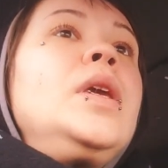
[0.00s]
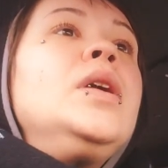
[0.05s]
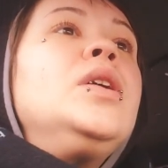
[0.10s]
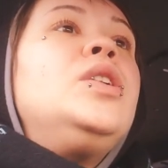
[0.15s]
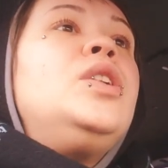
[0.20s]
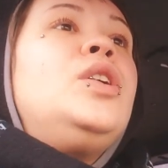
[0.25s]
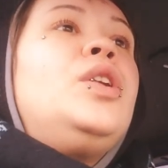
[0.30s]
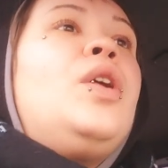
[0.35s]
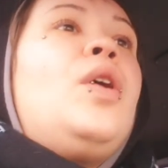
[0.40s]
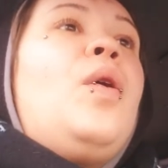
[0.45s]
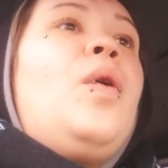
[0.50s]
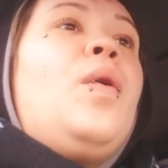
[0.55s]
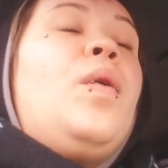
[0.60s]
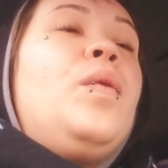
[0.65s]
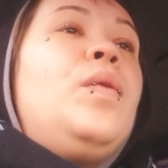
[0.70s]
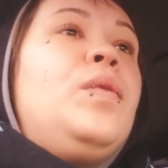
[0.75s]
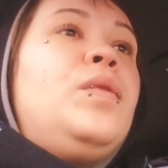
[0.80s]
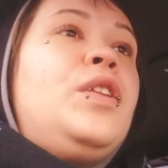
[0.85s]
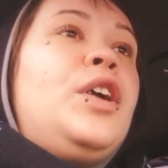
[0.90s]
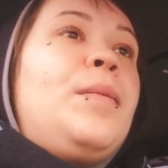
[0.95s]

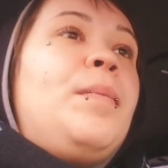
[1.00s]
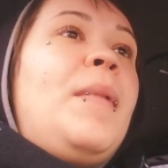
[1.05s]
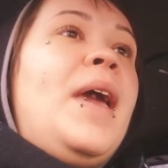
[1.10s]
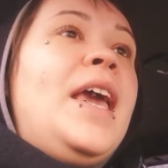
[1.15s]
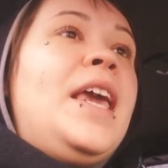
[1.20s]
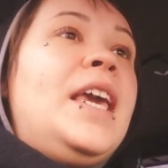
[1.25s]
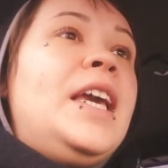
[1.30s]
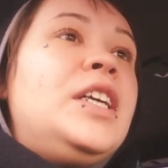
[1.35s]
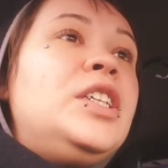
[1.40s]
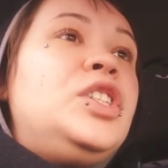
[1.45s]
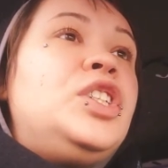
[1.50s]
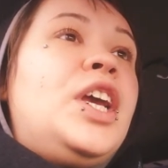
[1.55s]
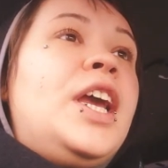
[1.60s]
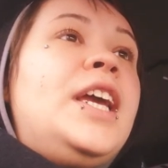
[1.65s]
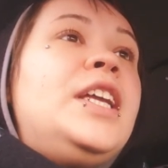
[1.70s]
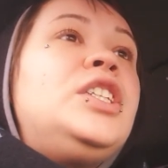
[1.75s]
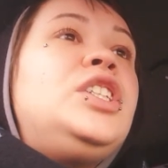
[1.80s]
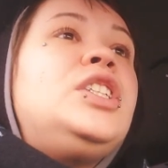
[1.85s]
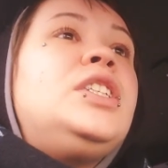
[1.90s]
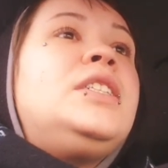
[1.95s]
they're making
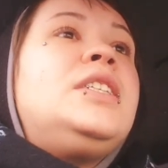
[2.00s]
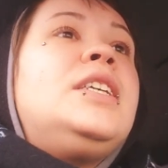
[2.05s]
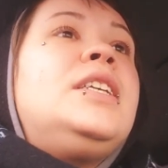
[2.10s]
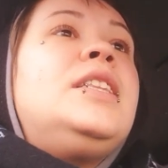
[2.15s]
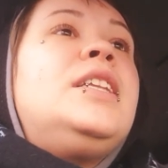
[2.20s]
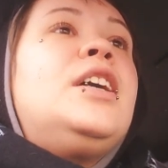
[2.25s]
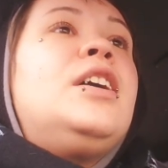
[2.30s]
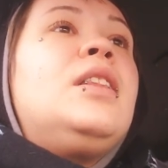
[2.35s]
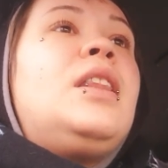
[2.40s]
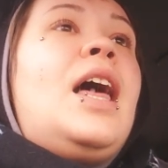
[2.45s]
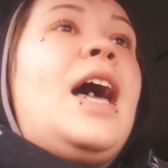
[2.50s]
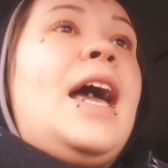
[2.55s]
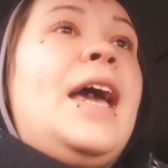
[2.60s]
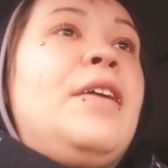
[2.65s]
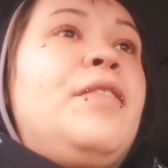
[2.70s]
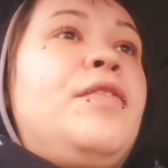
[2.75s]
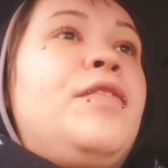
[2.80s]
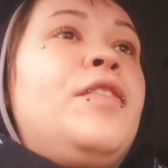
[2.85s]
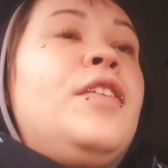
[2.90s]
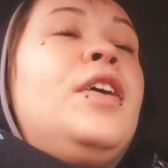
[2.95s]
changes in their life,